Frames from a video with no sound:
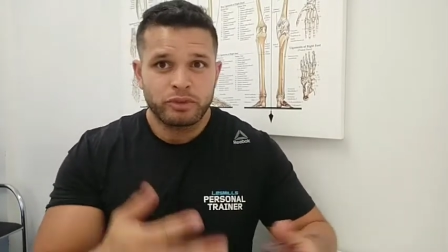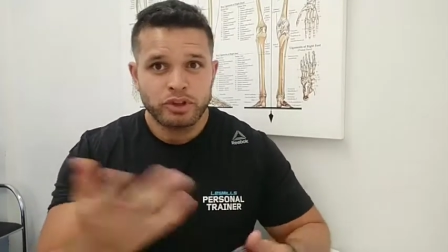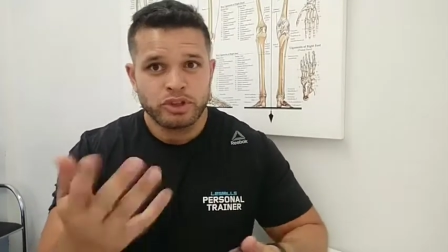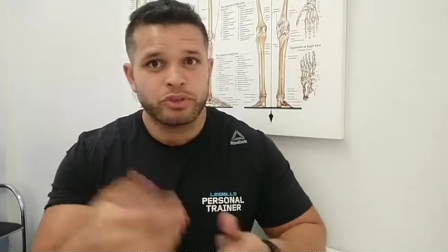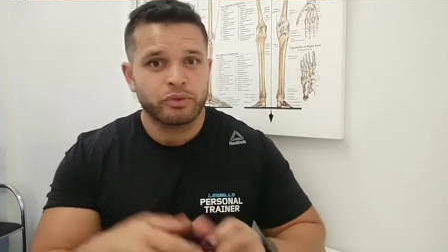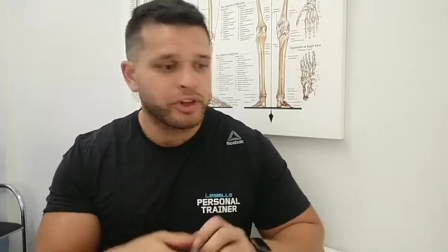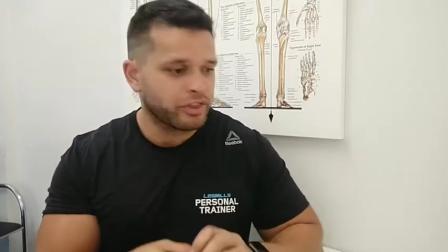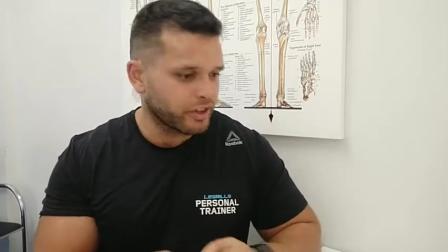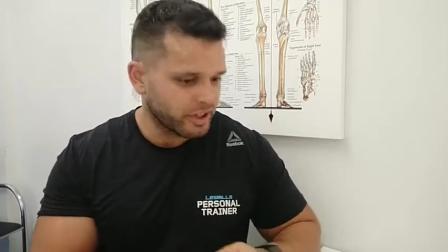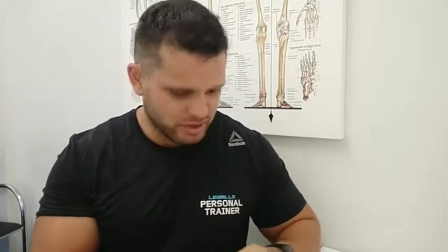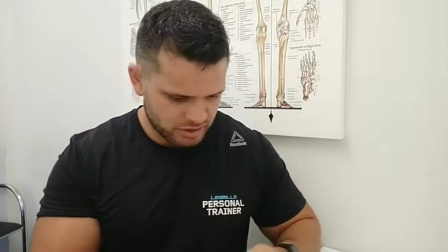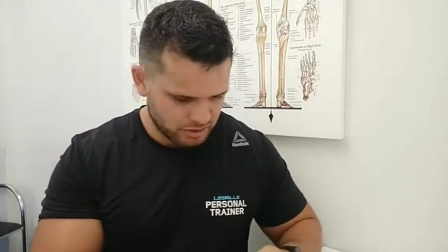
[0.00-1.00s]
those three
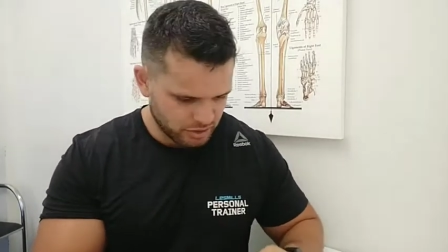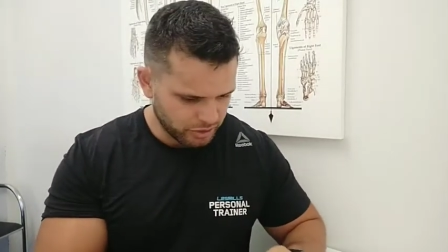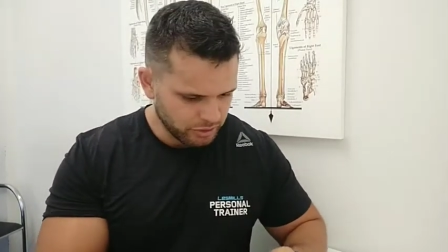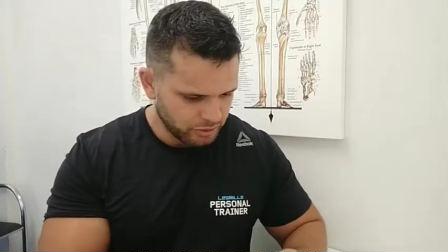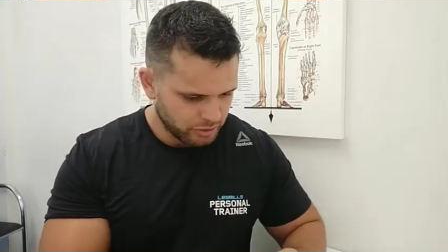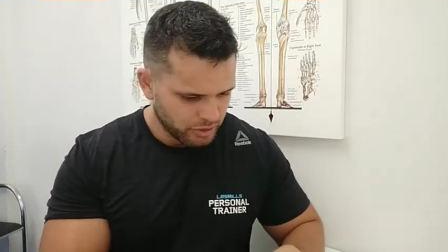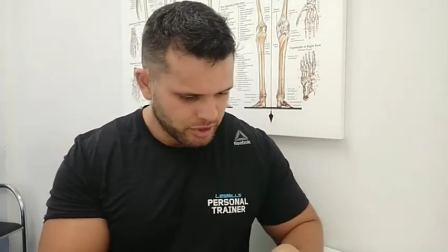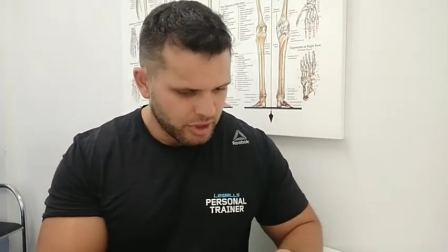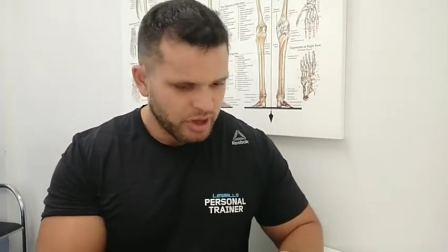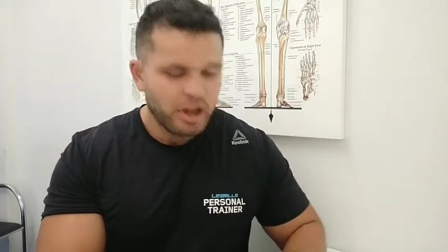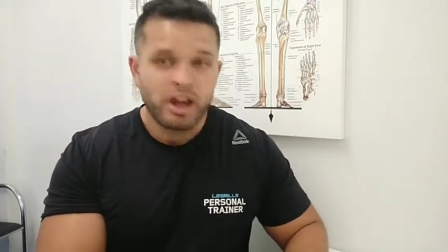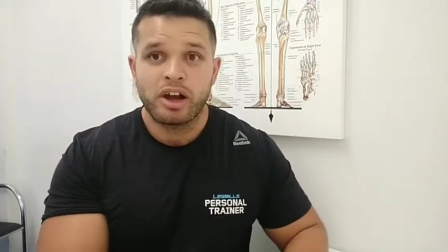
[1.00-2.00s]
things, you know,
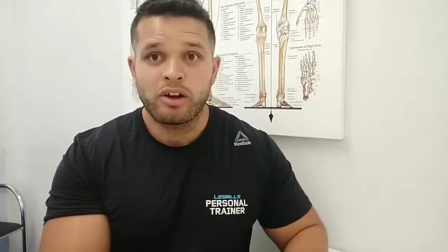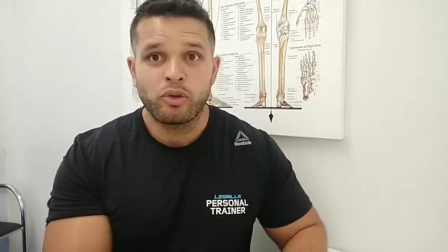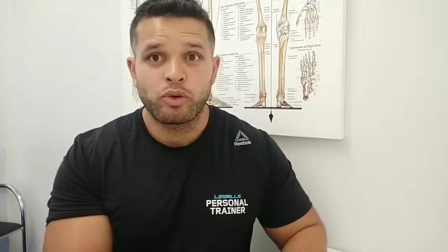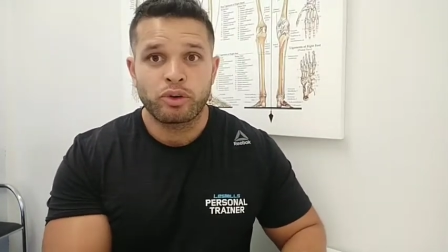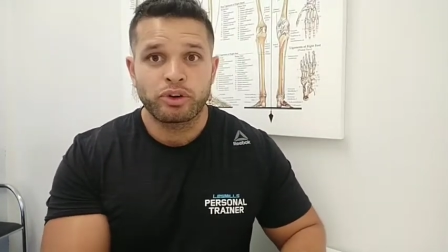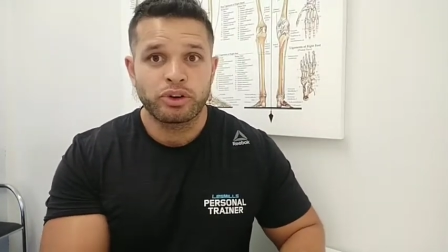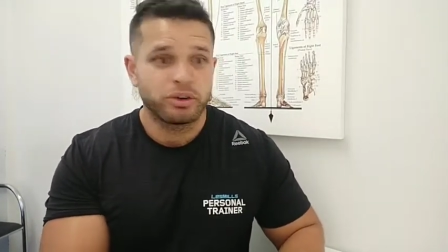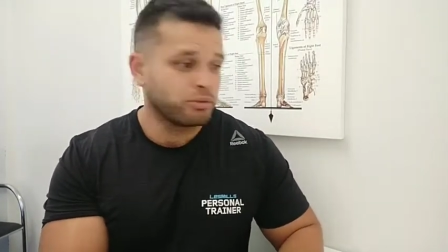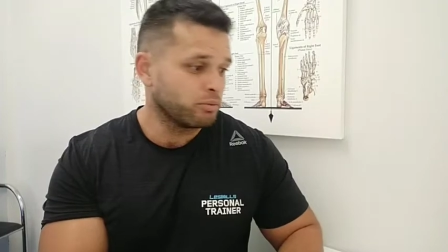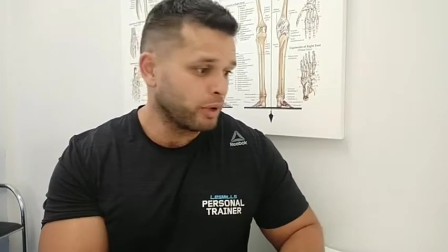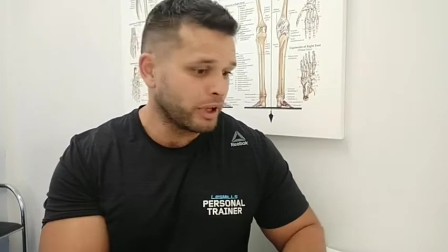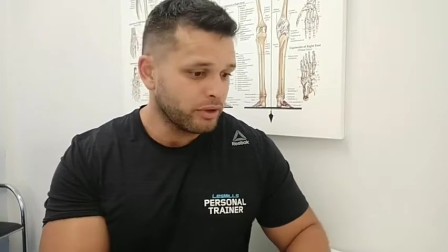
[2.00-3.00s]
are all good
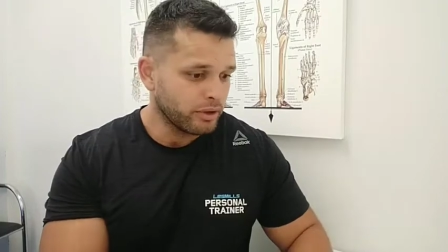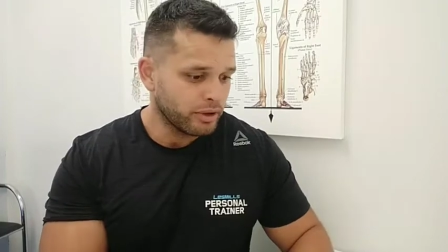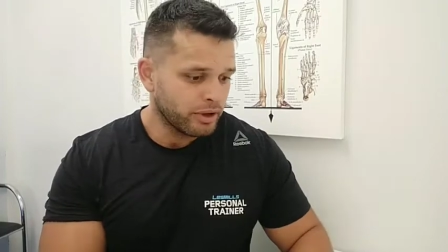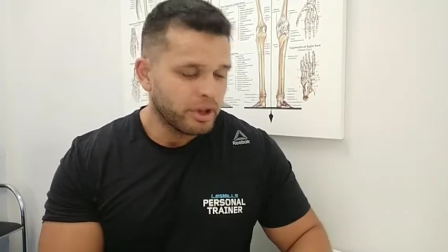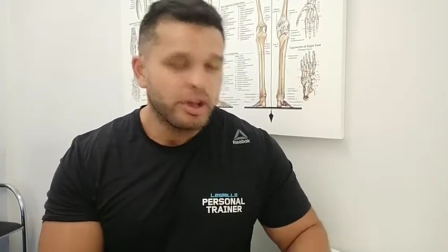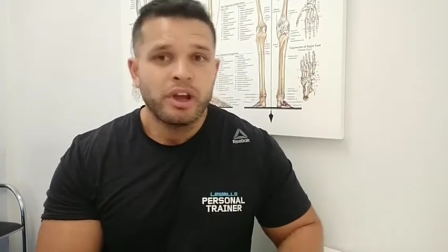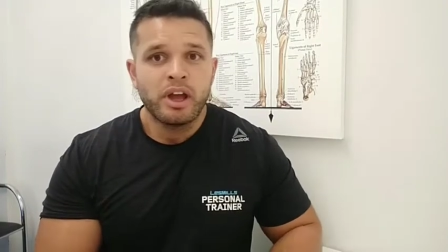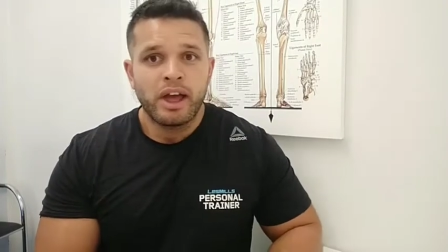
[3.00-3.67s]
and well.